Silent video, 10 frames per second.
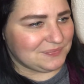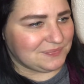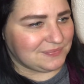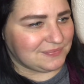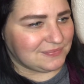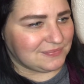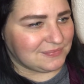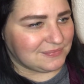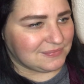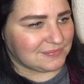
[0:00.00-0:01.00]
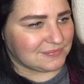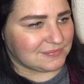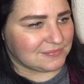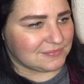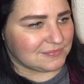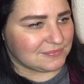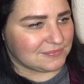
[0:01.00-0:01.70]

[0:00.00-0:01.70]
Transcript: Nobody speaks.